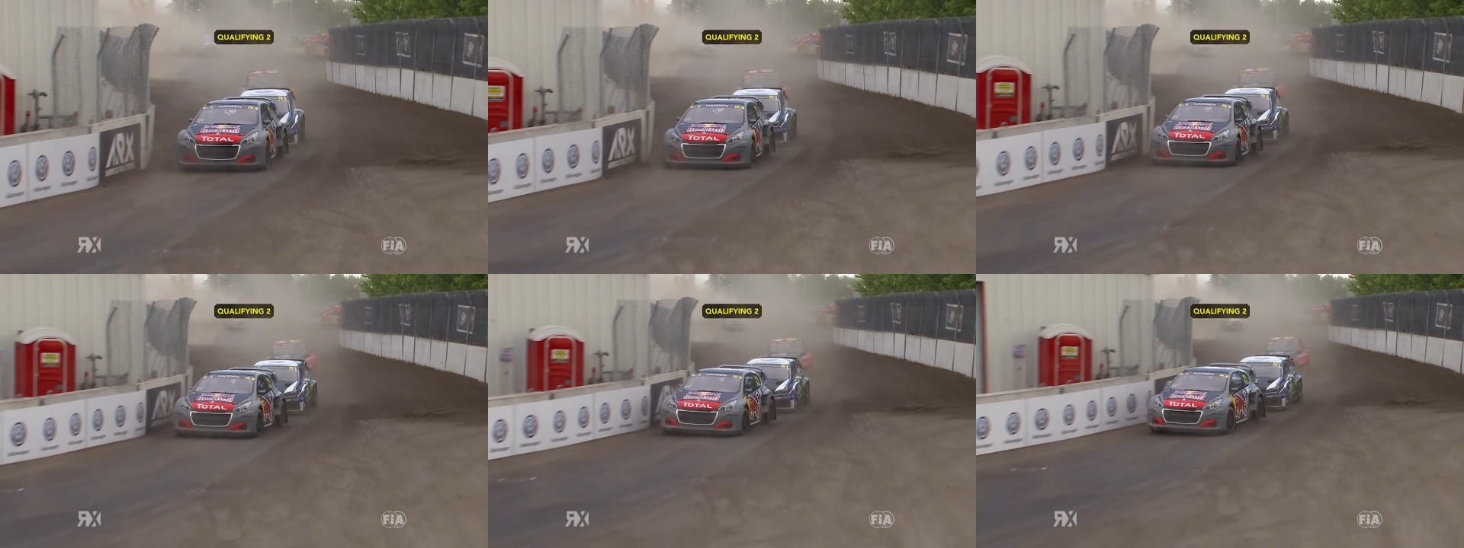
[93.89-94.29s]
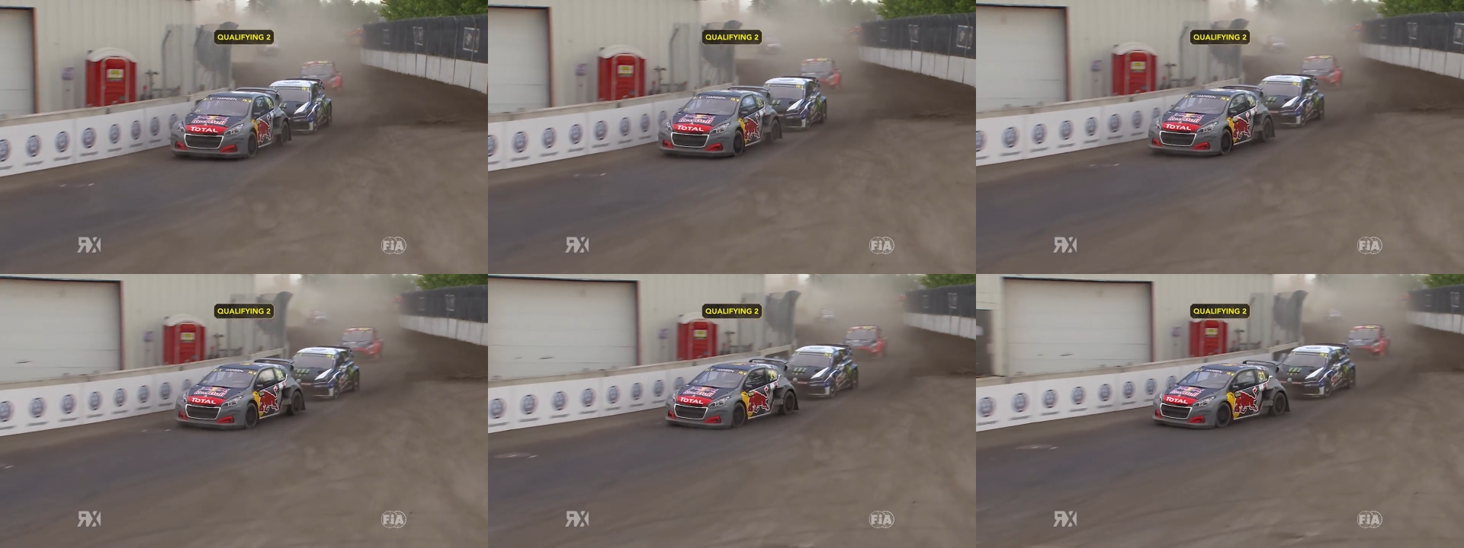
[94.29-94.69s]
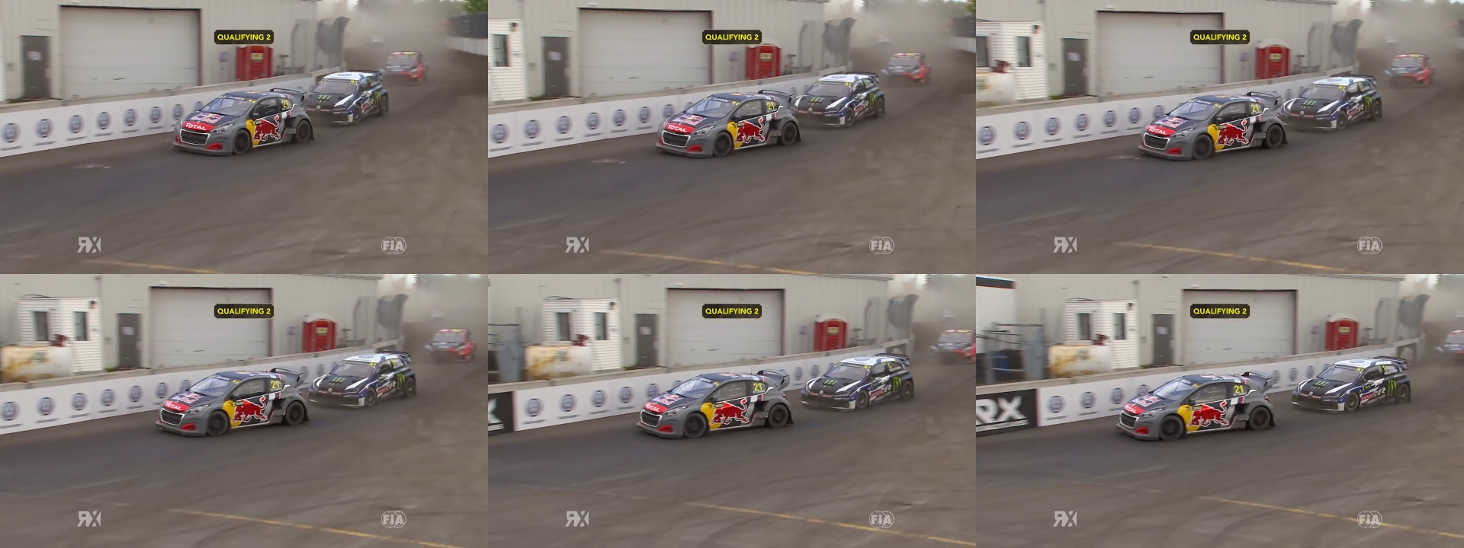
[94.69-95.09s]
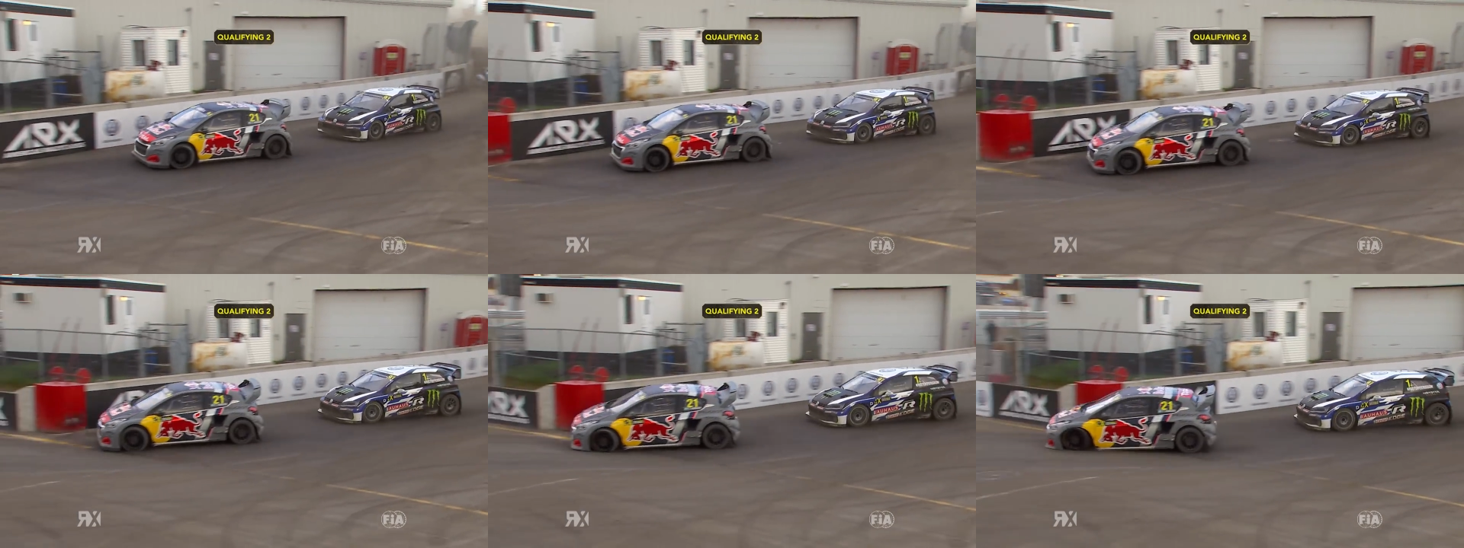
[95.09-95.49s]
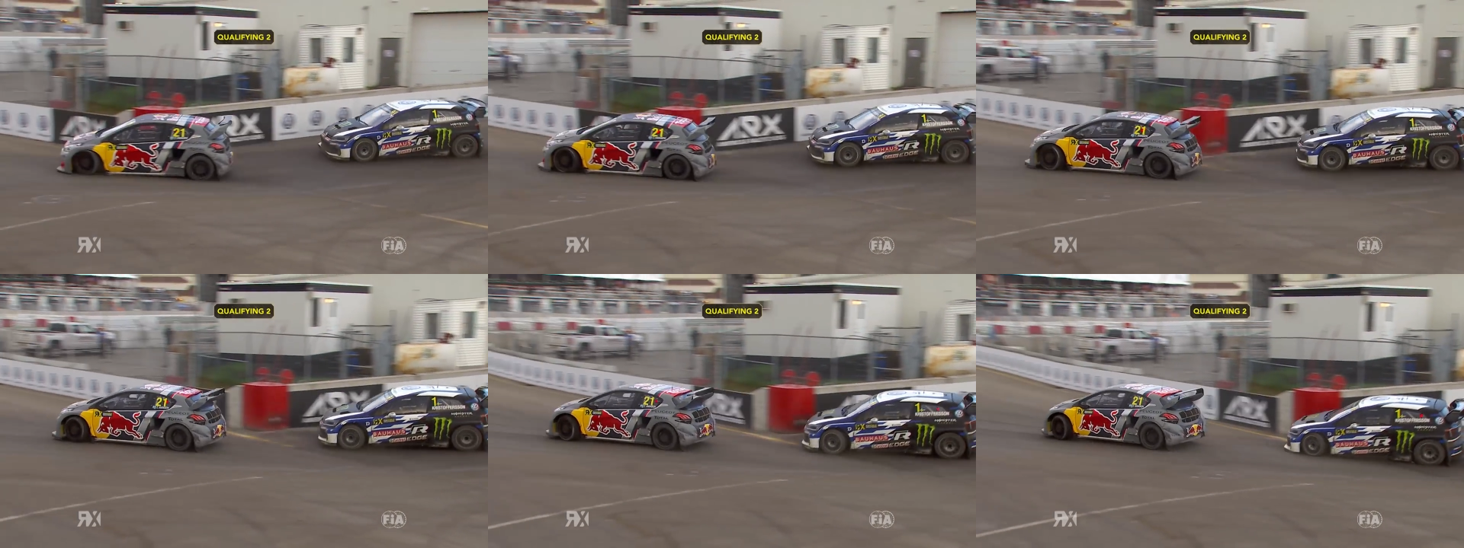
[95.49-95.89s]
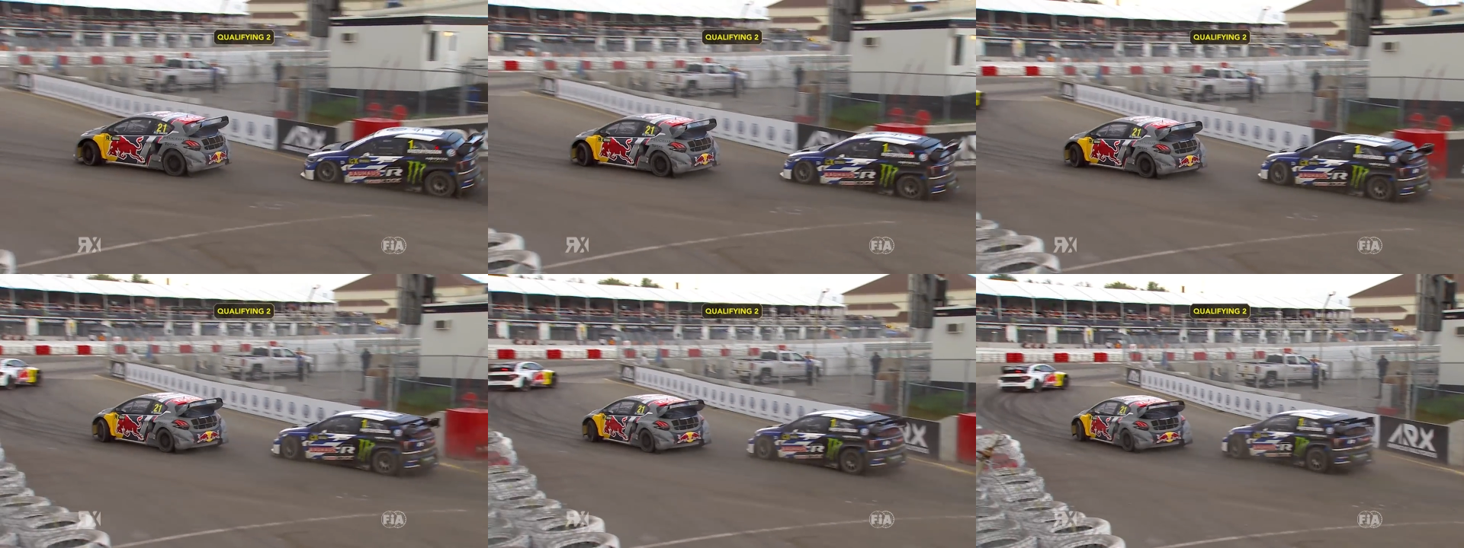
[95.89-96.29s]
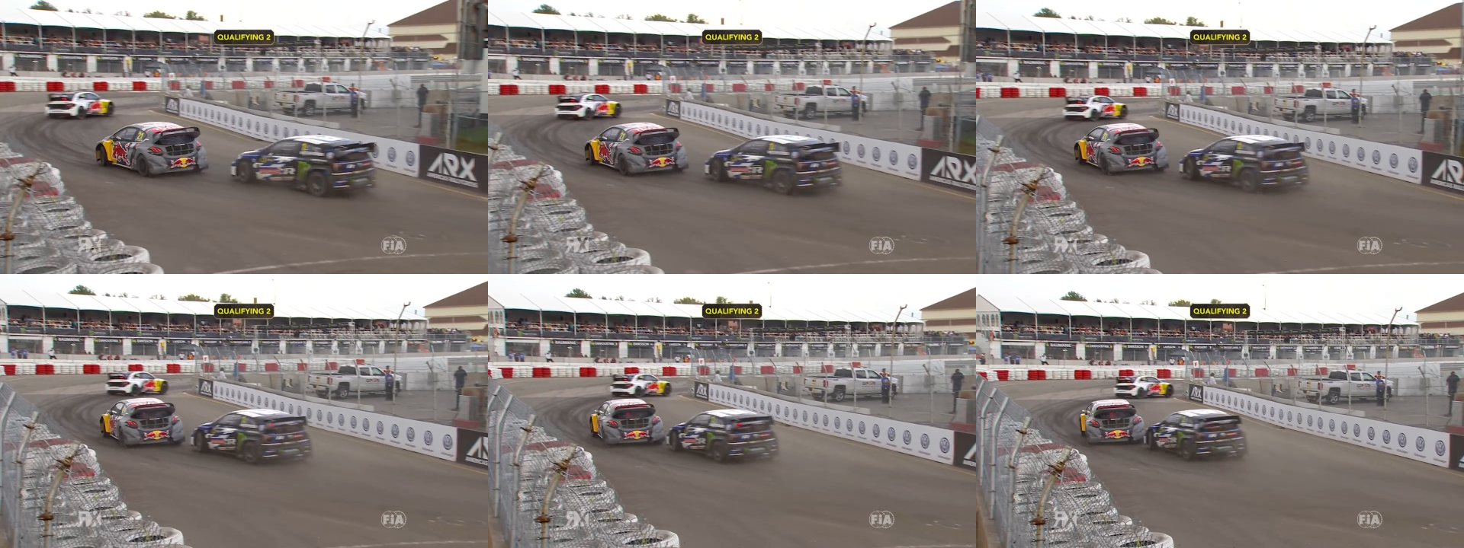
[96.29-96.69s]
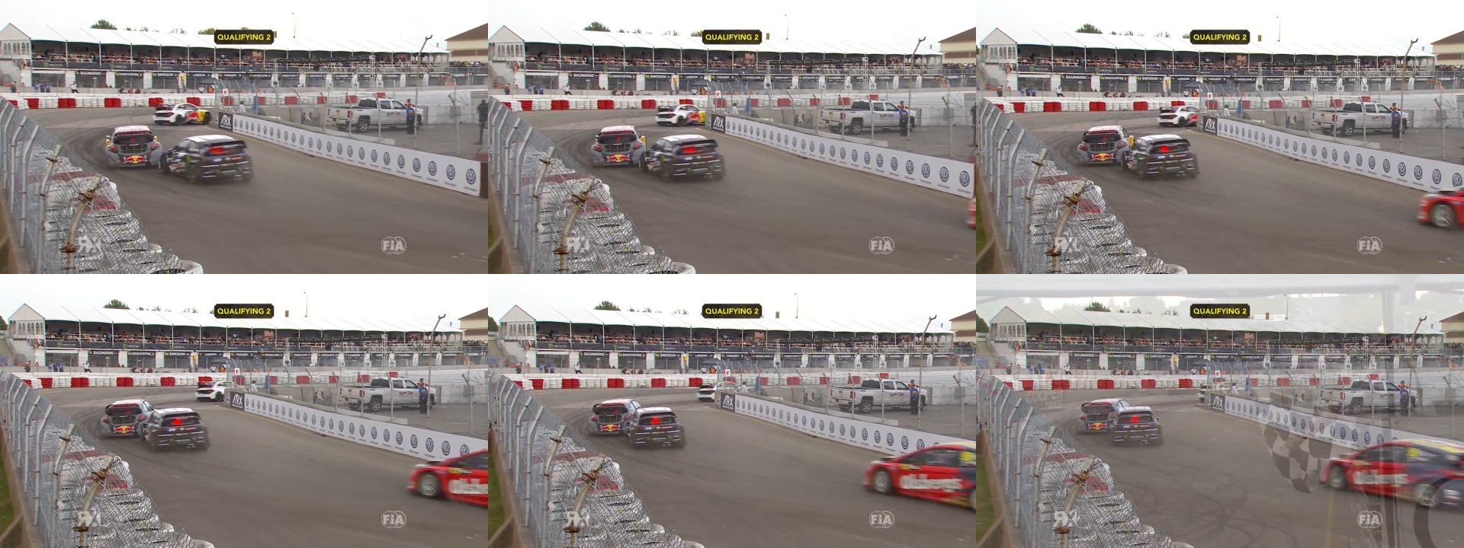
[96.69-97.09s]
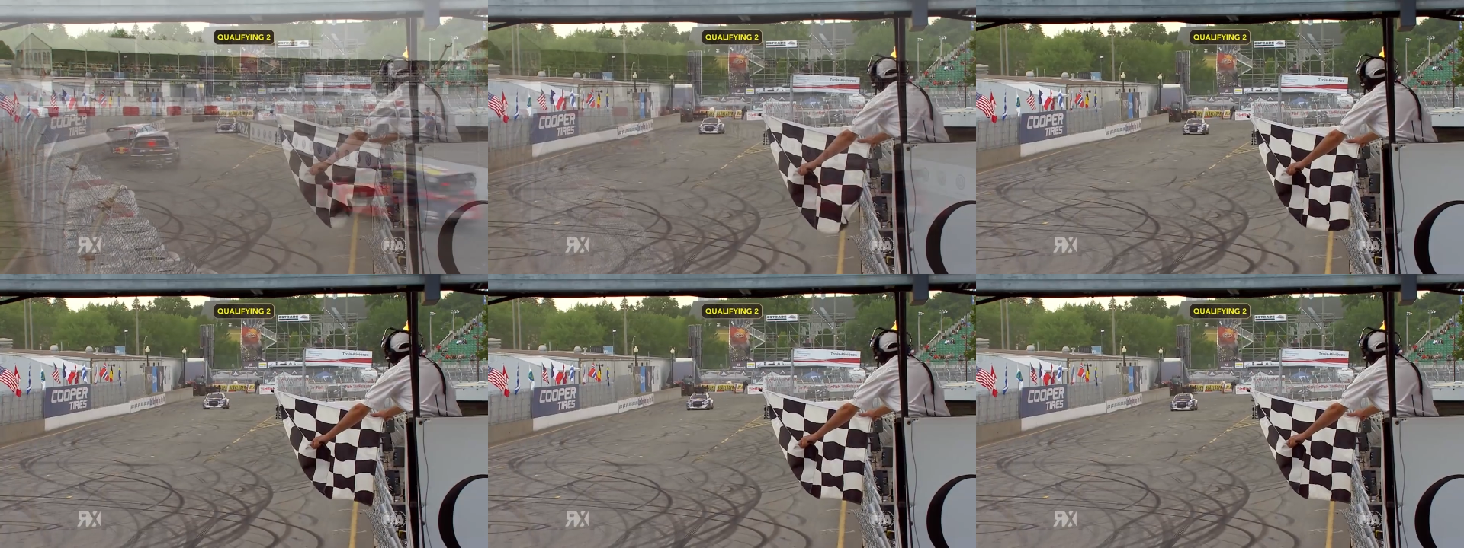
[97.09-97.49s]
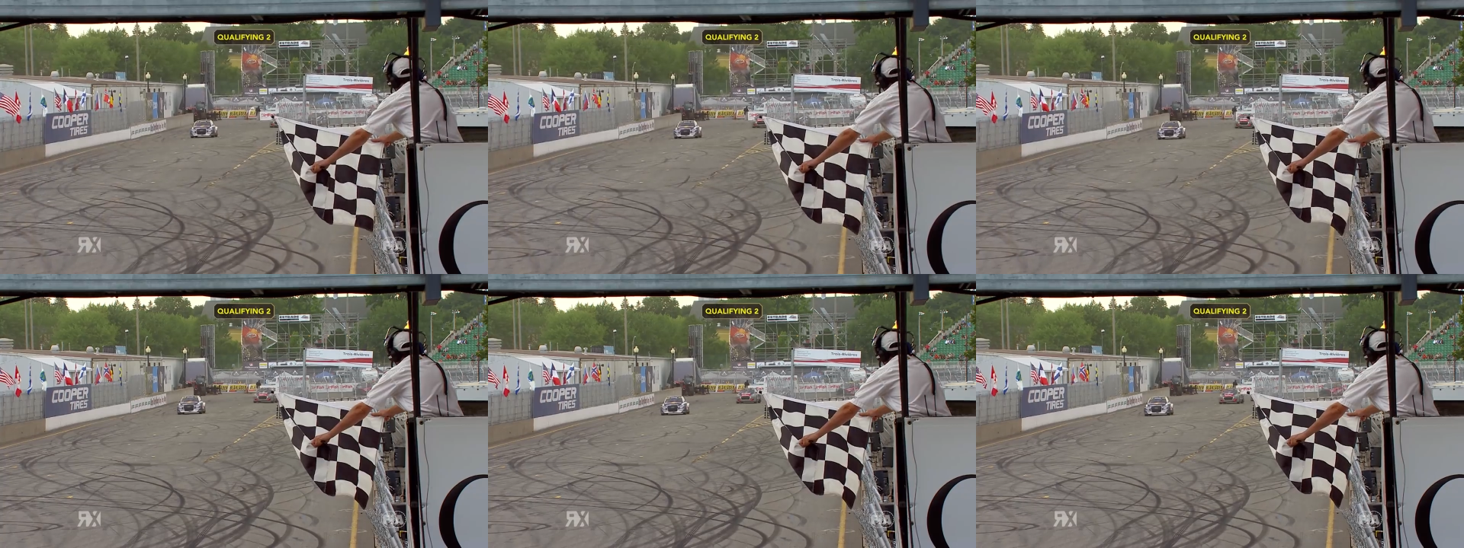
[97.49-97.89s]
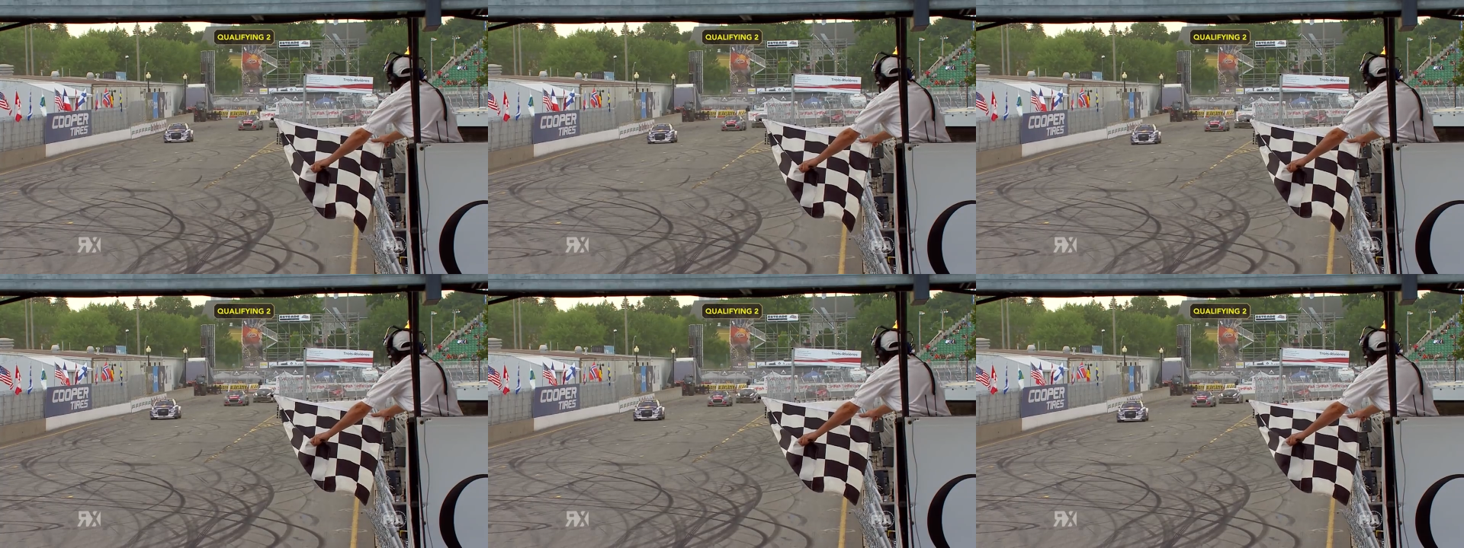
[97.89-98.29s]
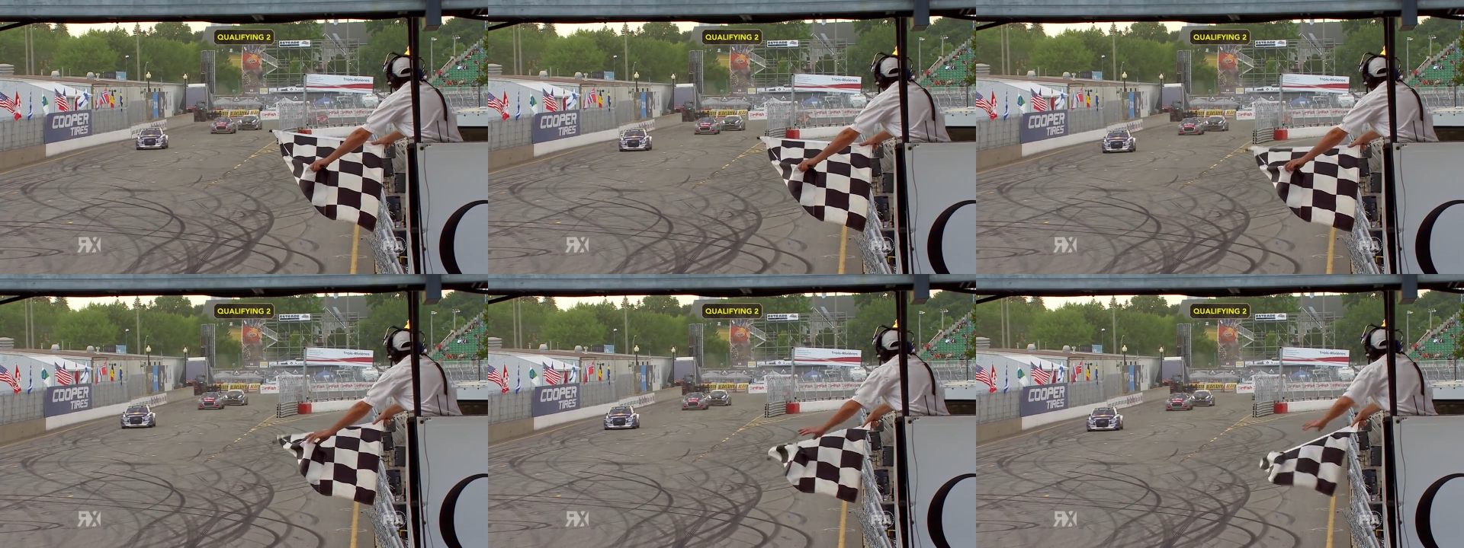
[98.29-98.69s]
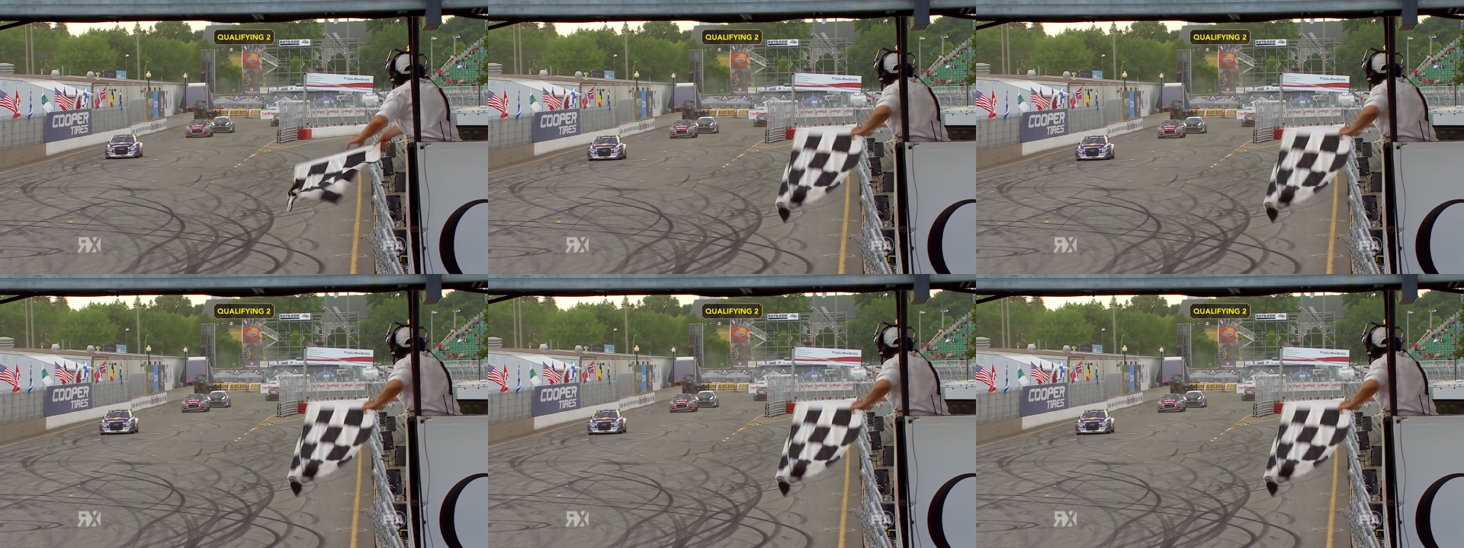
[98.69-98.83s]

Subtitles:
(no speaker visible)